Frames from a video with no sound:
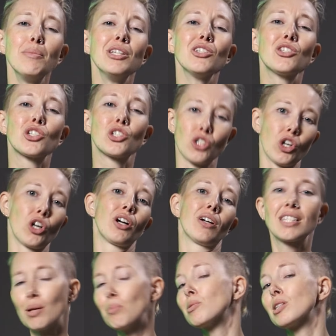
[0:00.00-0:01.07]
I mean, sure,
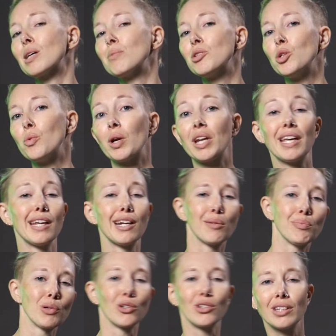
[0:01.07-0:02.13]
sometimes you want to get
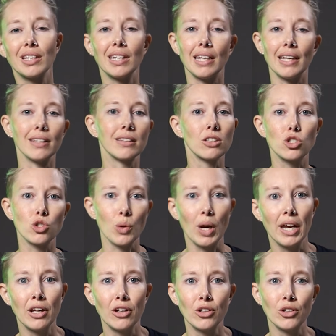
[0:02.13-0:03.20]
up early to hit the
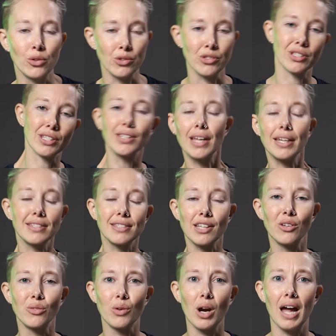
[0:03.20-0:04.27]
trail or see that
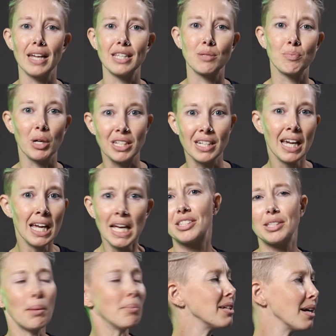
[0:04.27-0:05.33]
sunrise, but
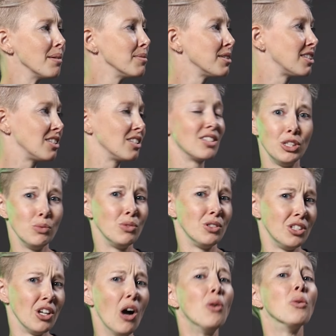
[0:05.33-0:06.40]
sometimes you
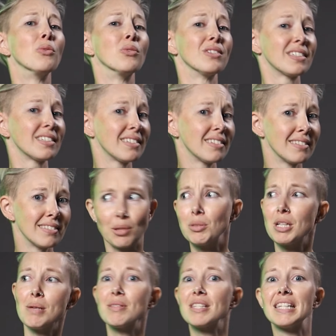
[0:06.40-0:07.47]
don't.
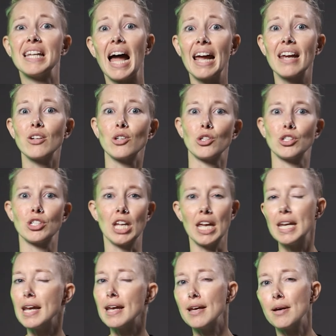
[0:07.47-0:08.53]
Sometimes a 9 or
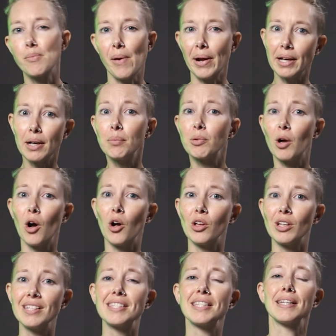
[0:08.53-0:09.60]
10 a.m. wake-up
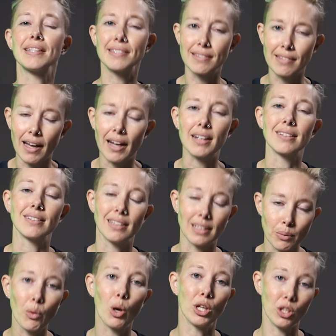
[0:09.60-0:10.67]
call is
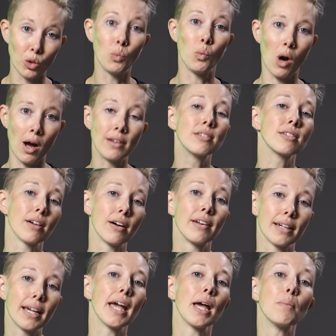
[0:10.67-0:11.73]
exactly what you want
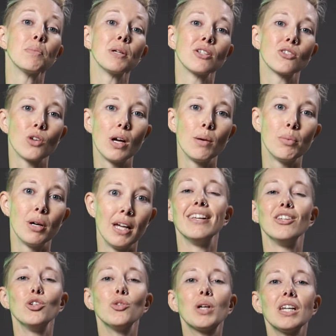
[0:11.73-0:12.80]
on a camping trip.
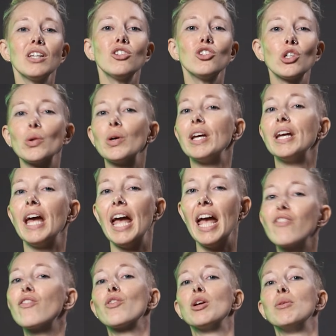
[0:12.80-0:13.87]
And you can enjoy
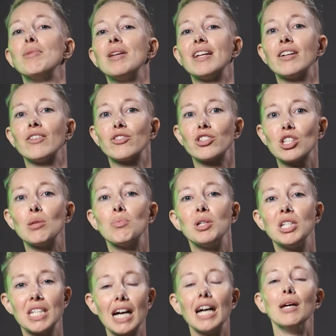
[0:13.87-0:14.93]
every minute of
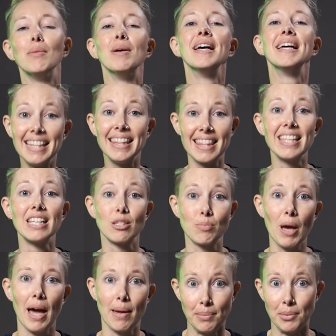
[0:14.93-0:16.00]
sleepy time in this
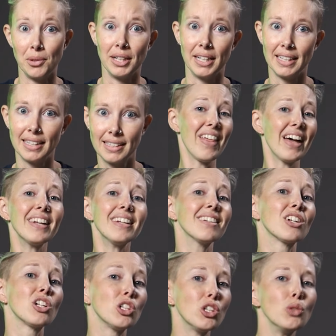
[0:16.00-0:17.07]
bad boy. And that
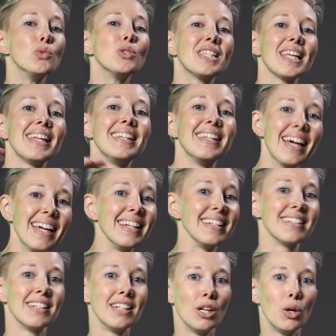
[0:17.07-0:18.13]
includes at night,
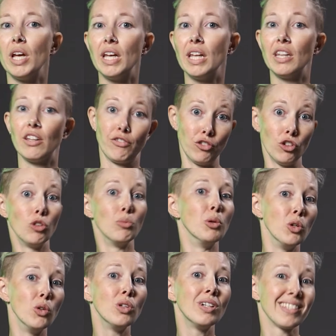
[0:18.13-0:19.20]
when the full
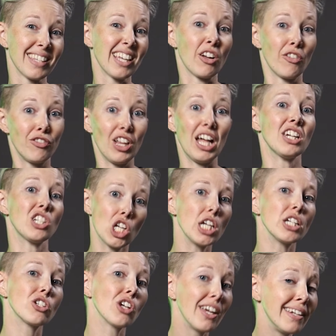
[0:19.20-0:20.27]
moon is like a
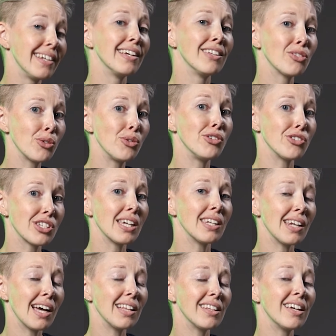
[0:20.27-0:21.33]
flashlight shining in through your
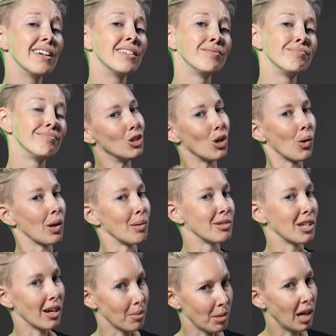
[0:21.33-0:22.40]
tent nylon. You know what I'm
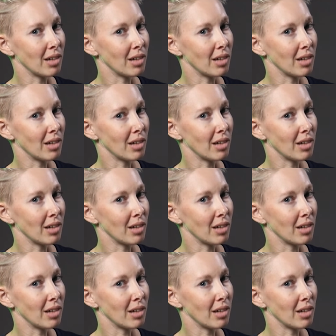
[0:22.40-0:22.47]
talking